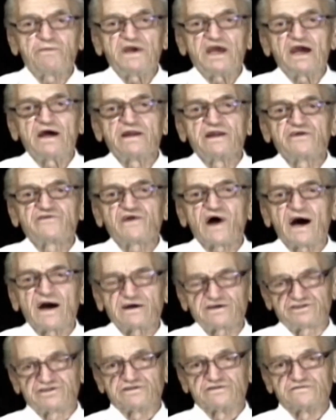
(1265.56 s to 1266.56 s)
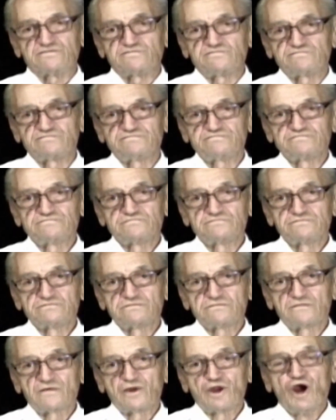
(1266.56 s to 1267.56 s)
be any toxin.
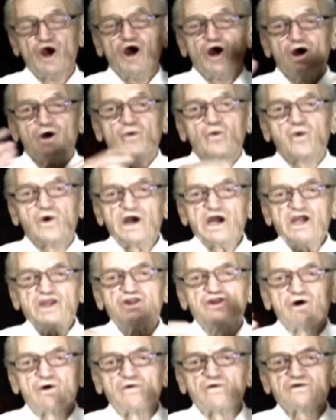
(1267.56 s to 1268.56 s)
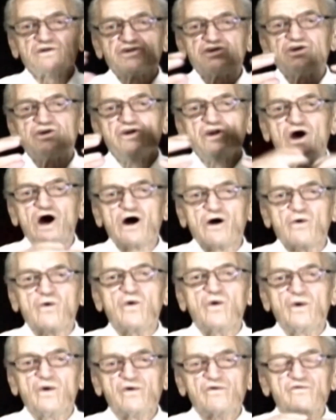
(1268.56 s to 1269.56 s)
We don't
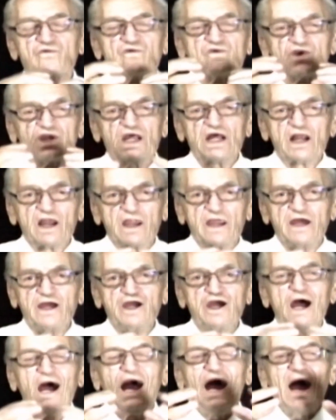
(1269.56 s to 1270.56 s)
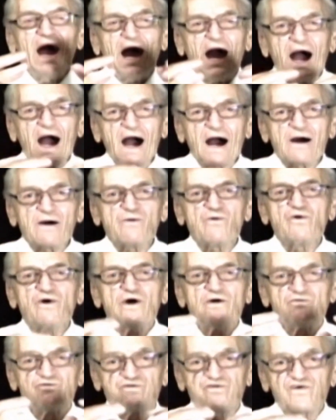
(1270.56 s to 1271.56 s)
know really how
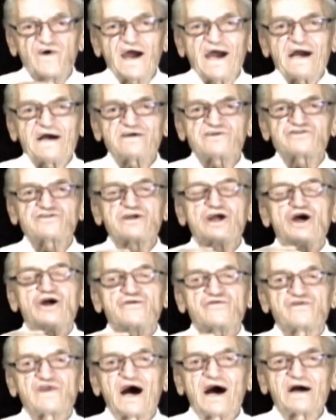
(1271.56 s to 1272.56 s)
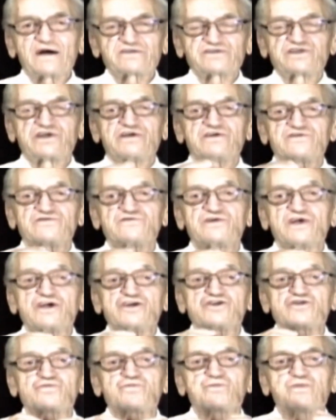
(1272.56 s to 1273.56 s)
fast toxins
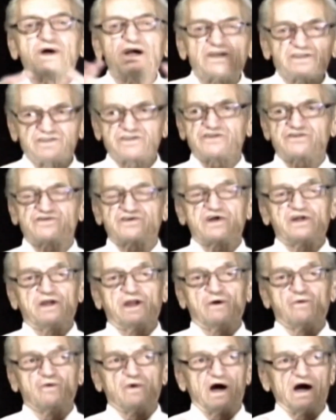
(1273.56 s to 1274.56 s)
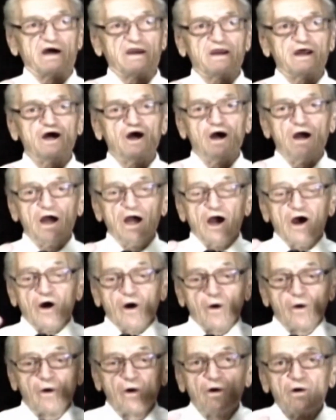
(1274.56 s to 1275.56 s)
disperses in the water
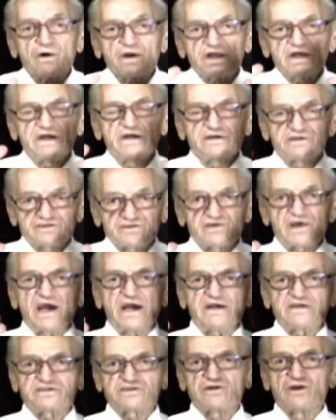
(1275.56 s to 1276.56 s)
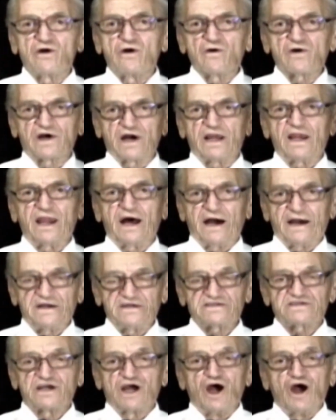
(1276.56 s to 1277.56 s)
or it stays
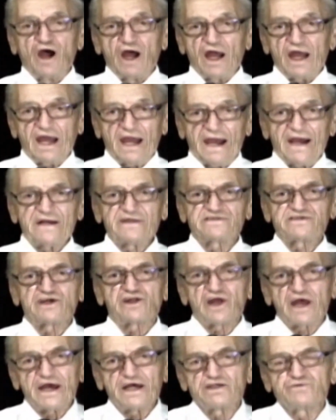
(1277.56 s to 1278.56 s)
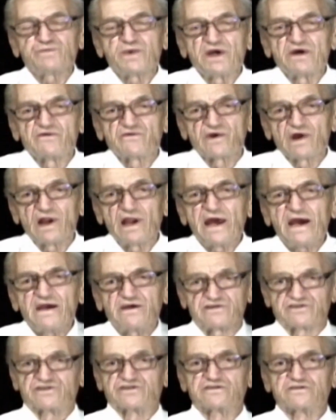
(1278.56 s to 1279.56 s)
localized as it has been
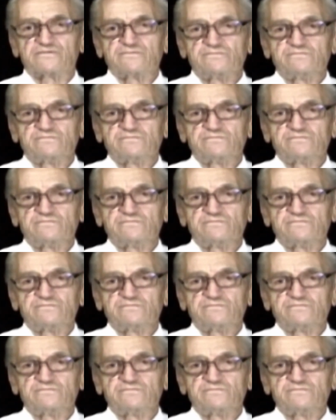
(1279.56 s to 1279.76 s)
released.